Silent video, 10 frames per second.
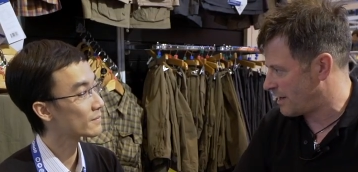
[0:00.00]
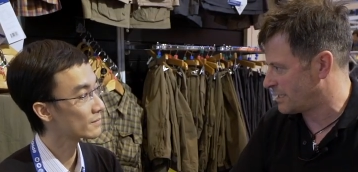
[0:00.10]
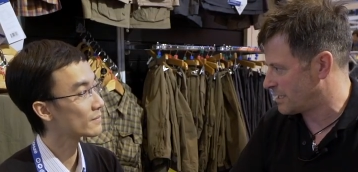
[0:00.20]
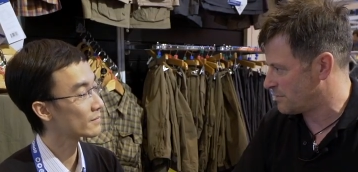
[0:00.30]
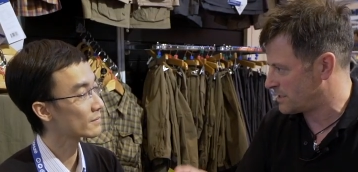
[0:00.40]

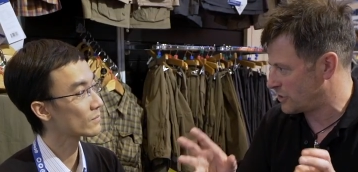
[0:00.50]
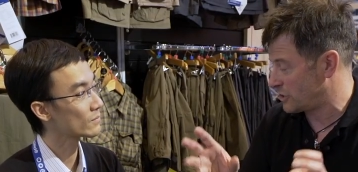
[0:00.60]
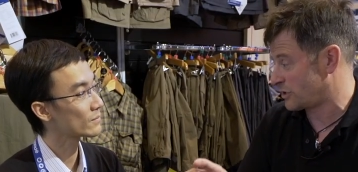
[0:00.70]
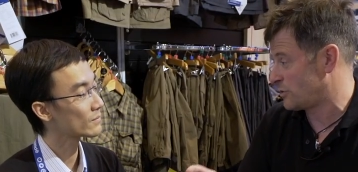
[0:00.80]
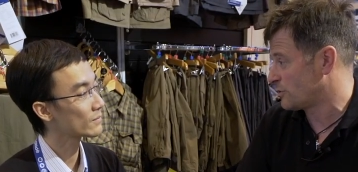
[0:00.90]
Speaker 1: items that
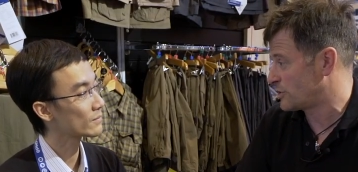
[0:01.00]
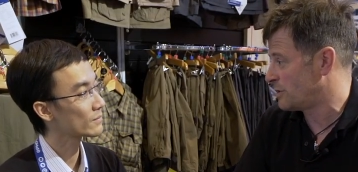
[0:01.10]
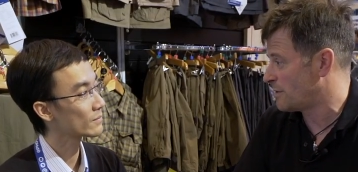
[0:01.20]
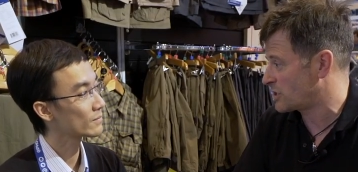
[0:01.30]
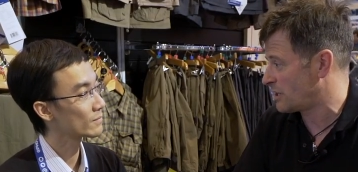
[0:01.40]
just cause
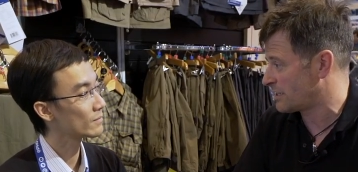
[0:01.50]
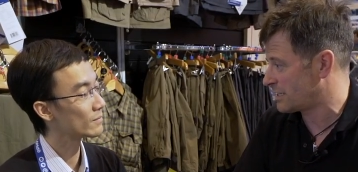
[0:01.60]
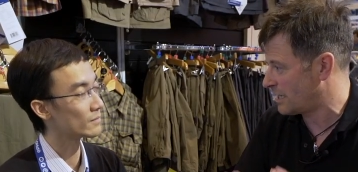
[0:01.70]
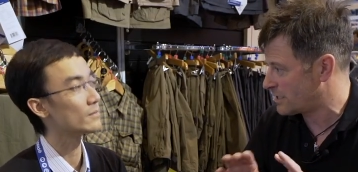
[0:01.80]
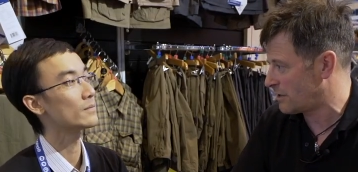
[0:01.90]
too much
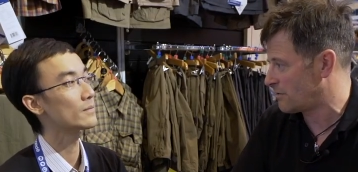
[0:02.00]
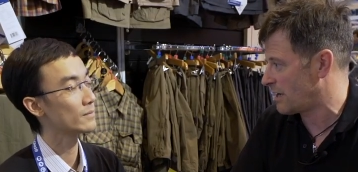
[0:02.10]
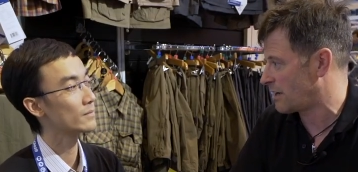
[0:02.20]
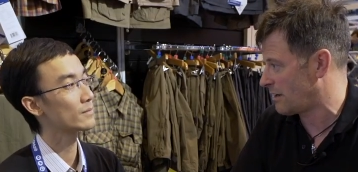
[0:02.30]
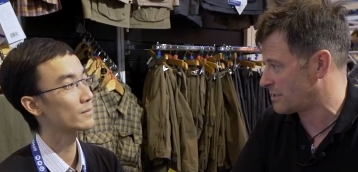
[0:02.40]
clutter. I don't
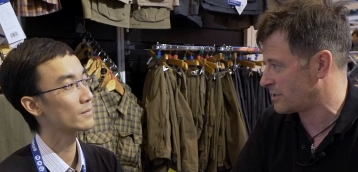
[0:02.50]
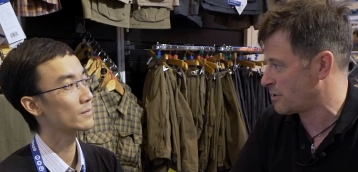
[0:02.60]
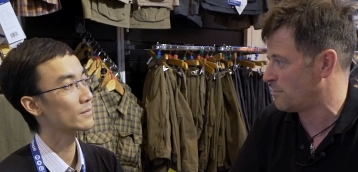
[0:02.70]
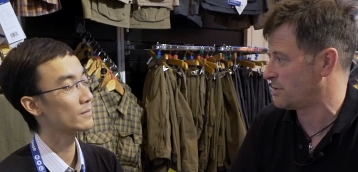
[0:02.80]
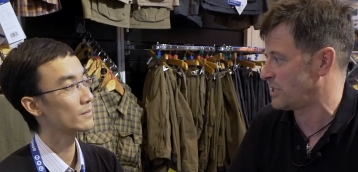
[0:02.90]
like cluttered
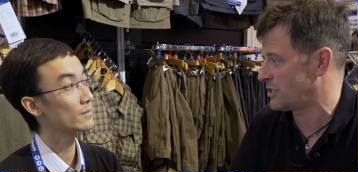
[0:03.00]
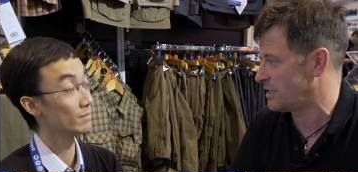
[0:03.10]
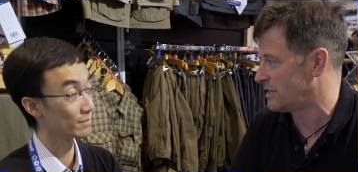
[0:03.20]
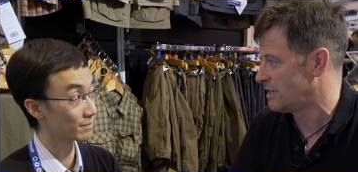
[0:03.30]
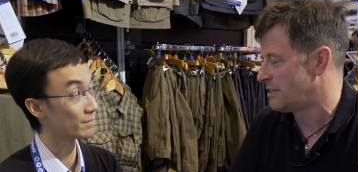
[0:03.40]

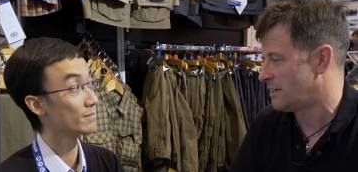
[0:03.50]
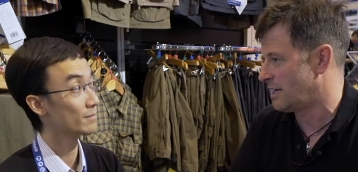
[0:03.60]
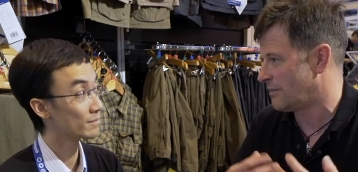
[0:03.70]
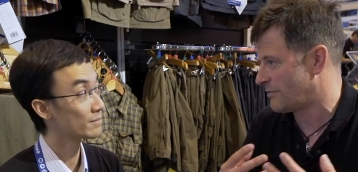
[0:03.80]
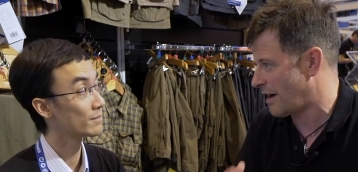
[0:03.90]
composition. Mm.
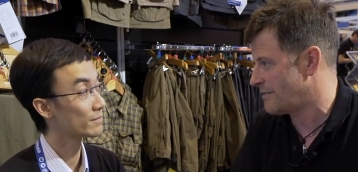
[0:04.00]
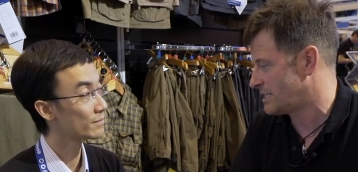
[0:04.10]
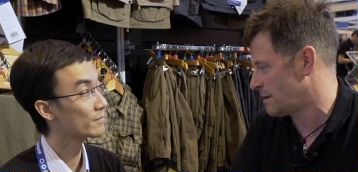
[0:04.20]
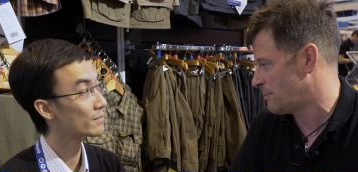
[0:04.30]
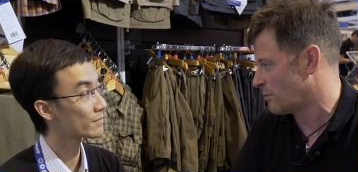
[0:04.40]
I like very
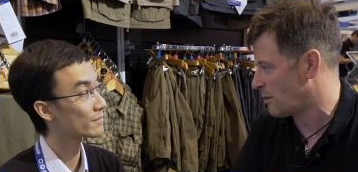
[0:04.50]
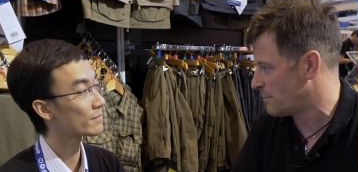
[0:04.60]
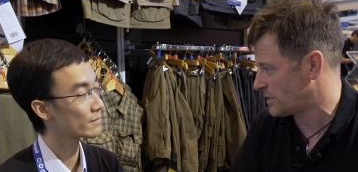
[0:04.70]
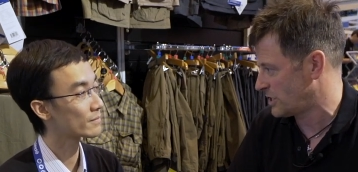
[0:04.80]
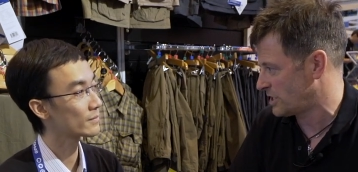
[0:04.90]
simple
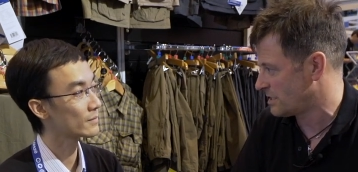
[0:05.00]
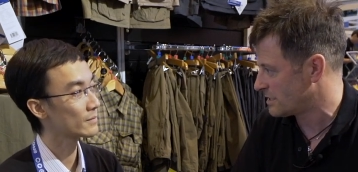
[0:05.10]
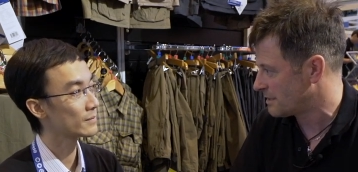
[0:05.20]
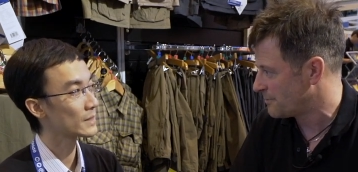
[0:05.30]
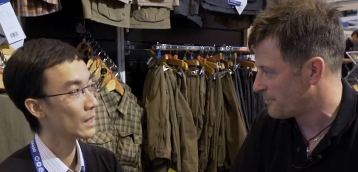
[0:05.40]

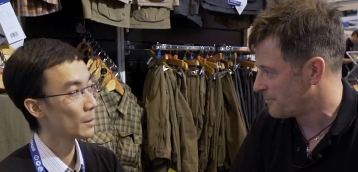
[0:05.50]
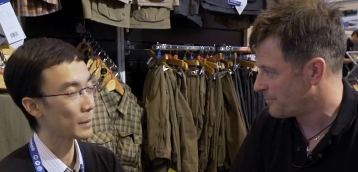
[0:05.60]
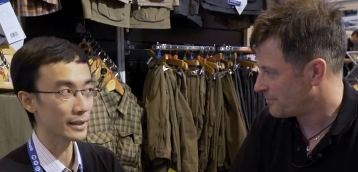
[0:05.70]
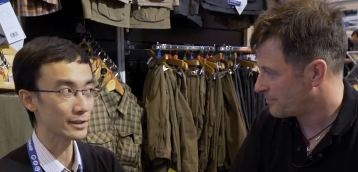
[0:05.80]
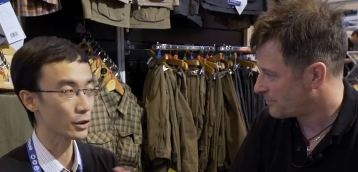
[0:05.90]
compositions.
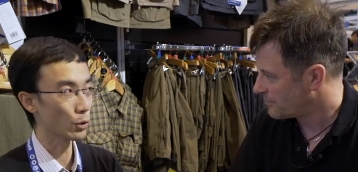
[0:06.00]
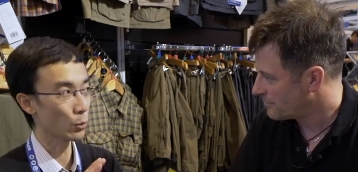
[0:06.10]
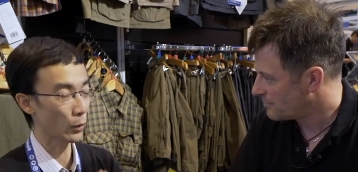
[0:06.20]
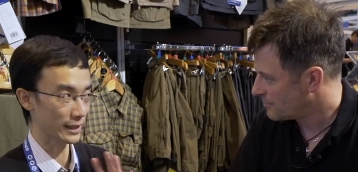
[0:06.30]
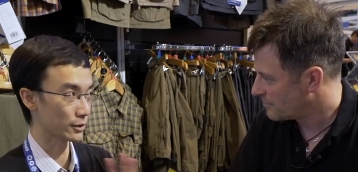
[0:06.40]
Speaker 2: But there's no
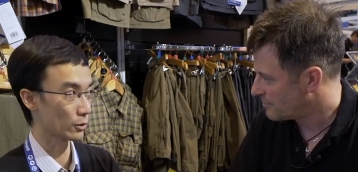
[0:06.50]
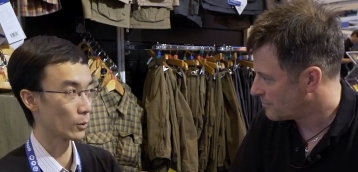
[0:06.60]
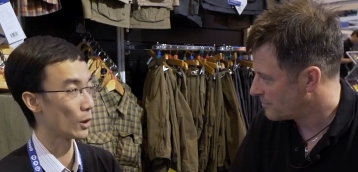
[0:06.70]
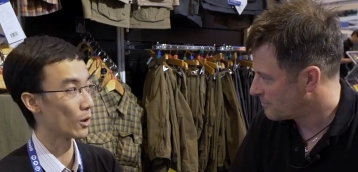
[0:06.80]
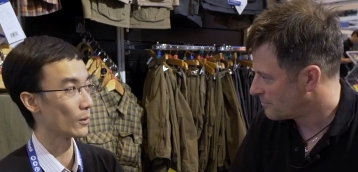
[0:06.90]
right
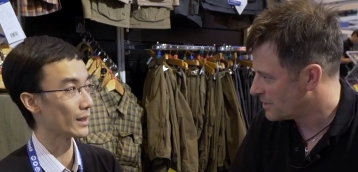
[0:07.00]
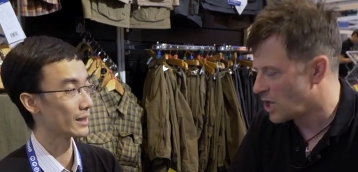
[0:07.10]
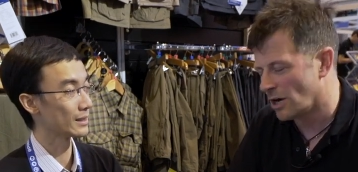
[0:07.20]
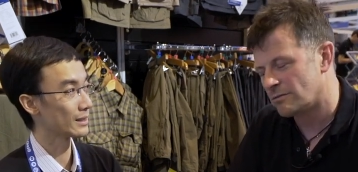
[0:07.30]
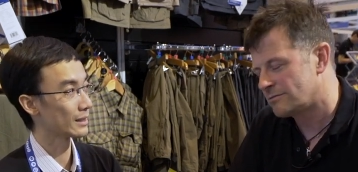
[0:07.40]
or wrong,
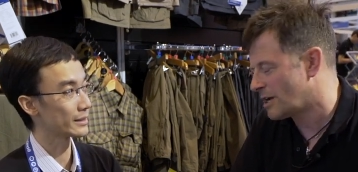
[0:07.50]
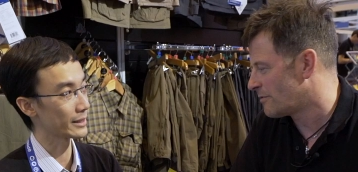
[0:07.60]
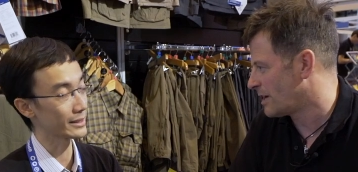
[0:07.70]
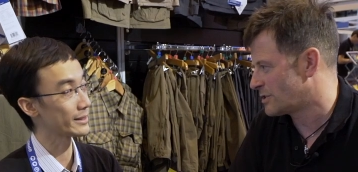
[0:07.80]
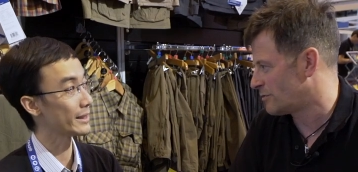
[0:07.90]
Speaker 1: right? No,
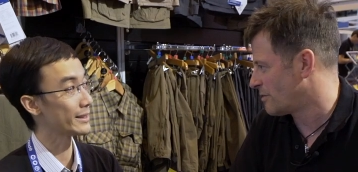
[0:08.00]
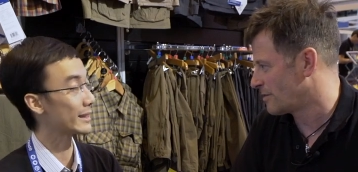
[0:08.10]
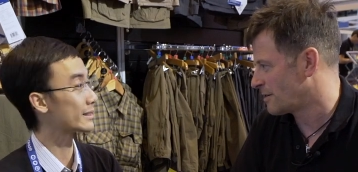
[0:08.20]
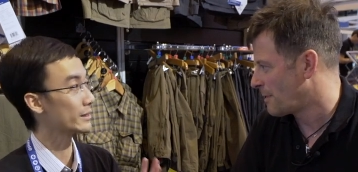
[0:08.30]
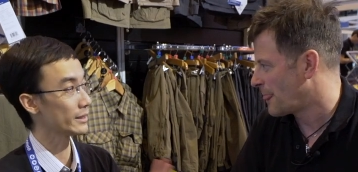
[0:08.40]
no right it, or wrong. It's
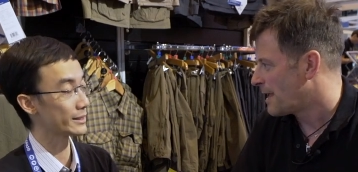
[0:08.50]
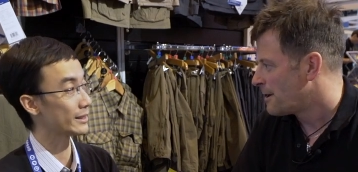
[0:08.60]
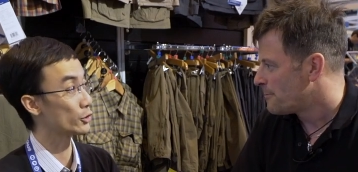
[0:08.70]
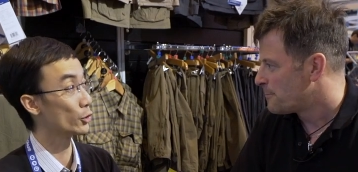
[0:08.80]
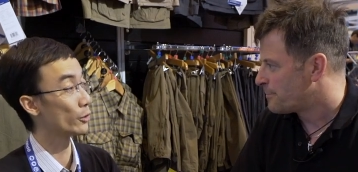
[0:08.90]
just, it's
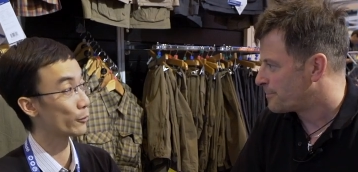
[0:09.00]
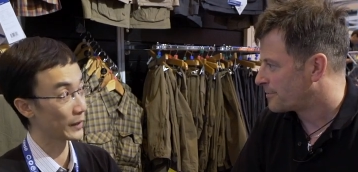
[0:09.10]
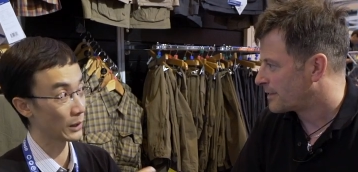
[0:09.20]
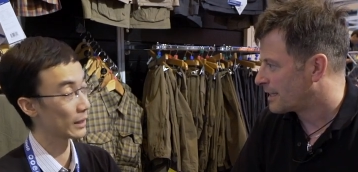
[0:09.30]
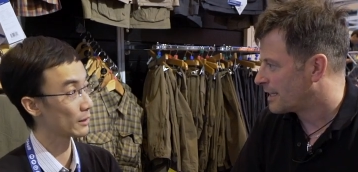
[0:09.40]
just you
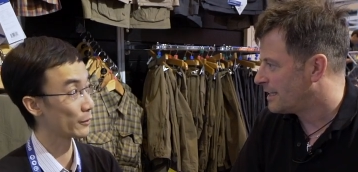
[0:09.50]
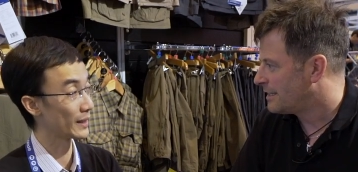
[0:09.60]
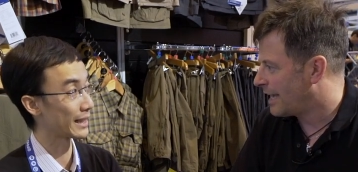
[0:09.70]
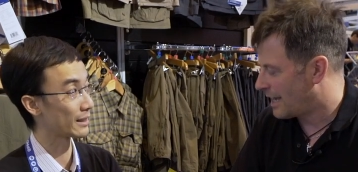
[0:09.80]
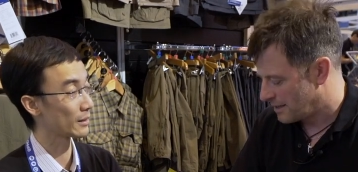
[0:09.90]
feel
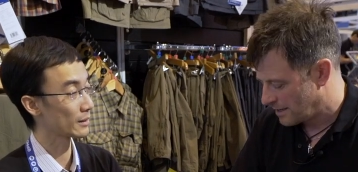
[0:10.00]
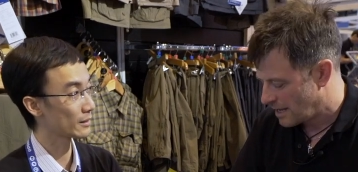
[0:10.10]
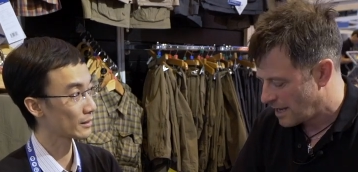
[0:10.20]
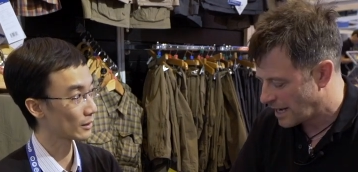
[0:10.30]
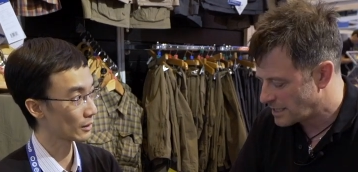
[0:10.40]
feeling
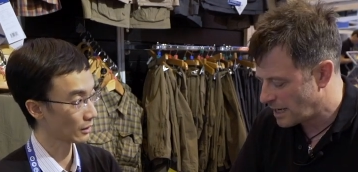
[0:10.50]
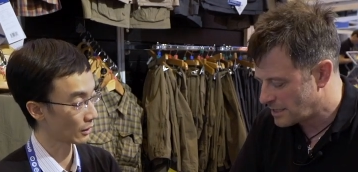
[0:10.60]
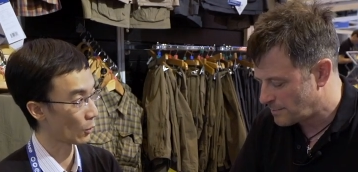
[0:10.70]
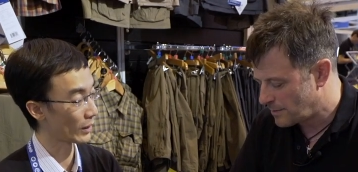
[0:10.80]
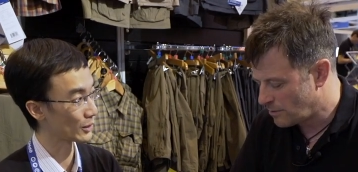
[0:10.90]
yeah. it,
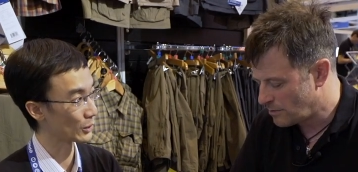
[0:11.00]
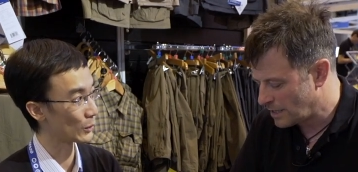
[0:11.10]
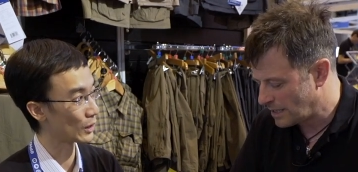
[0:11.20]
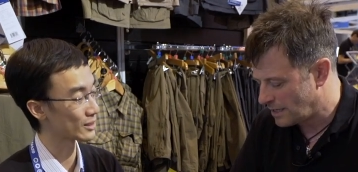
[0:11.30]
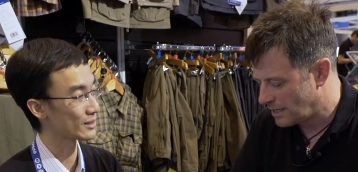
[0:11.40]
it's going
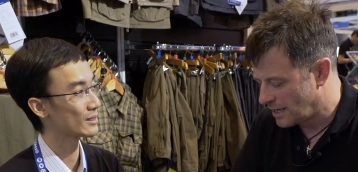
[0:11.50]
purely, towards...